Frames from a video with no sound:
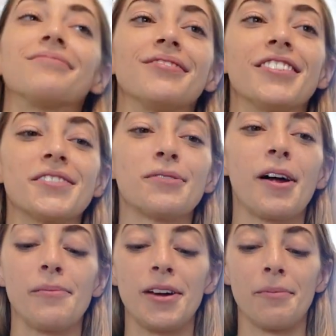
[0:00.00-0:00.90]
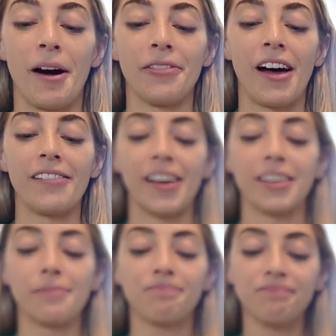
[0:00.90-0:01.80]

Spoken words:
This is what I mean about that like